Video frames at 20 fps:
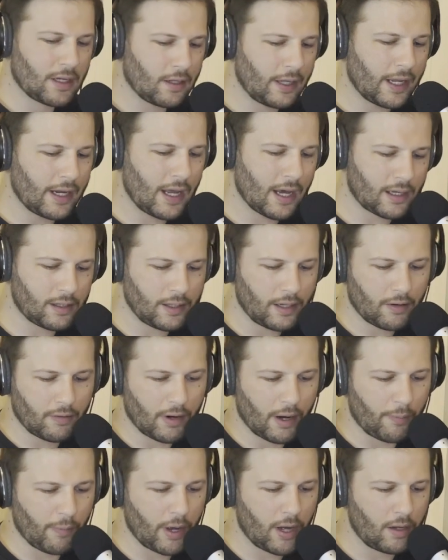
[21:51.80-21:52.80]
Colette will
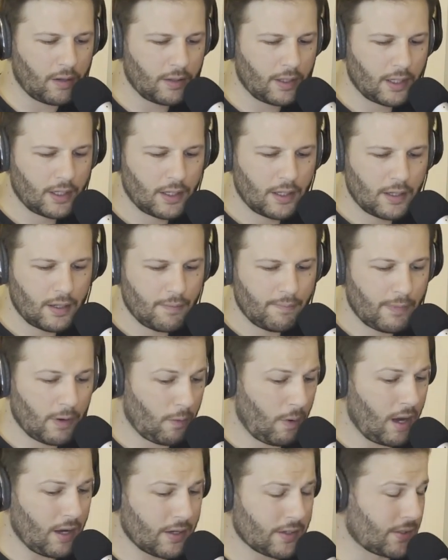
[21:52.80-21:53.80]
run well.
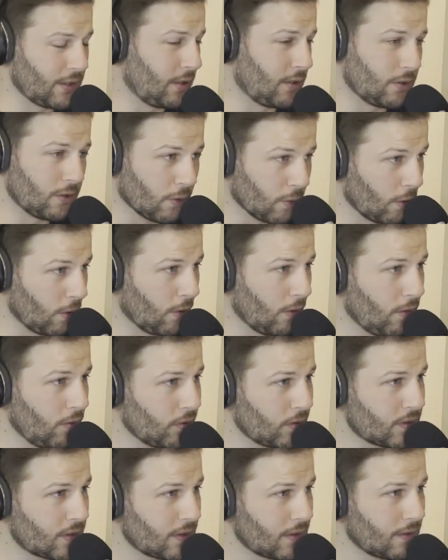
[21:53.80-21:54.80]
Mo'unga's a good
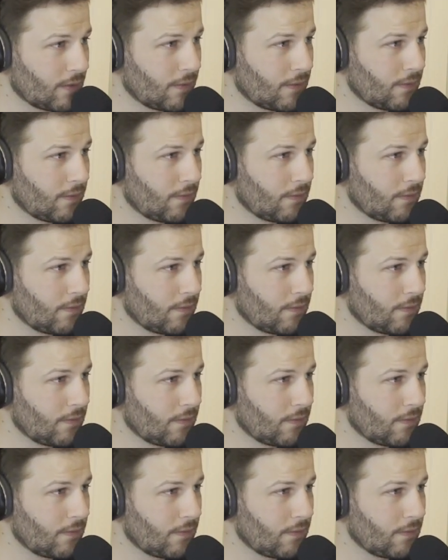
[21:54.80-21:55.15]
horse.